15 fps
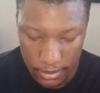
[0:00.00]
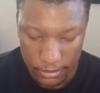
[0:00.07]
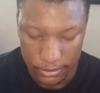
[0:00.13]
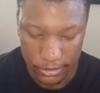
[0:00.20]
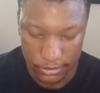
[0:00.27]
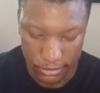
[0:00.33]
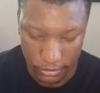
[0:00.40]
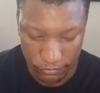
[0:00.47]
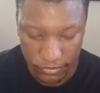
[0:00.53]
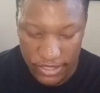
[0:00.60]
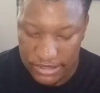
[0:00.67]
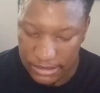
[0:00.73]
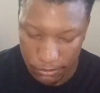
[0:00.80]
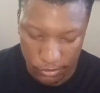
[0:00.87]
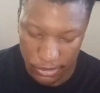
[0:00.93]
The
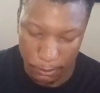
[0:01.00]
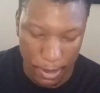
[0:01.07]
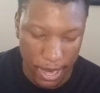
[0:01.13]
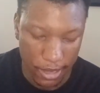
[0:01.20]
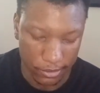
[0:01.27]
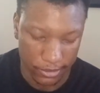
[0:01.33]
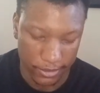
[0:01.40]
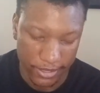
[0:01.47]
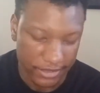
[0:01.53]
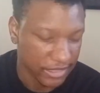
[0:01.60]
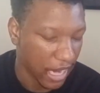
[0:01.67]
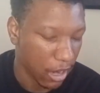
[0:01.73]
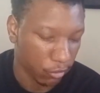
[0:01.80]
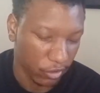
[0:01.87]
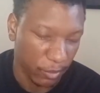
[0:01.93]
defensive rebound, the Knicks
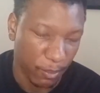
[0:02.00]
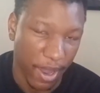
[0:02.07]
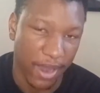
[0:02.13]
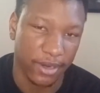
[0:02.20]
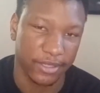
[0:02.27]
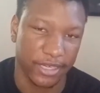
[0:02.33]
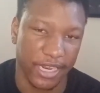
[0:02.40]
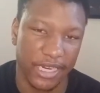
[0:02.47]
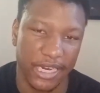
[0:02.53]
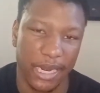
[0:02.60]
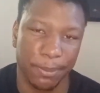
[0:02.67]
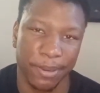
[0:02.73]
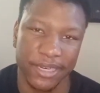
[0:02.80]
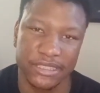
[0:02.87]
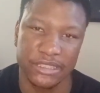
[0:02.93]
out rebounded the Indiana
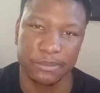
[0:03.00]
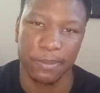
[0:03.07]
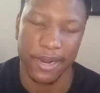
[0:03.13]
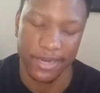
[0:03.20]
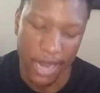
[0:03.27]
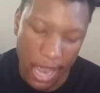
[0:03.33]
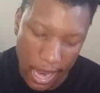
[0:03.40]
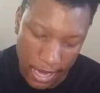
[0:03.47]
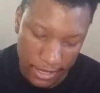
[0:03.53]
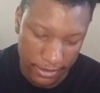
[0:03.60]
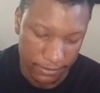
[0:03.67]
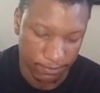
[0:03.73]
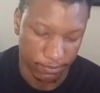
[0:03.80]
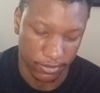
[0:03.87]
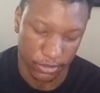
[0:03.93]
Pacers by
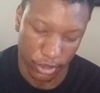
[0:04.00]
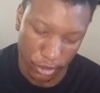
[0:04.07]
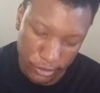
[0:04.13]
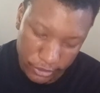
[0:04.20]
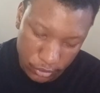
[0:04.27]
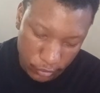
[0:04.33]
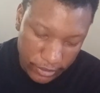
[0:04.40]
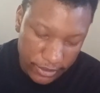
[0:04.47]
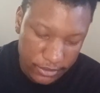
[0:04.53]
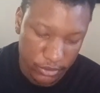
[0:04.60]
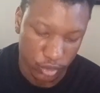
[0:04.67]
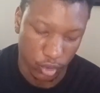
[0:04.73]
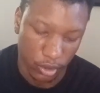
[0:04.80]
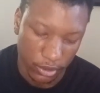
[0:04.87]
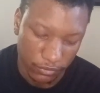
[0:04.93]
9,
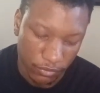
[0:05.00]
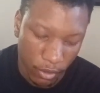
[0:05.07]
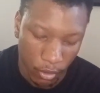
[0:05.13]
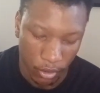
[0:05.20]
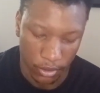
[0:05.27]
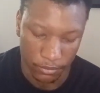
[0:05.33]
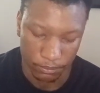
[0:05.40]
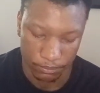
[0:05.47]
33-24.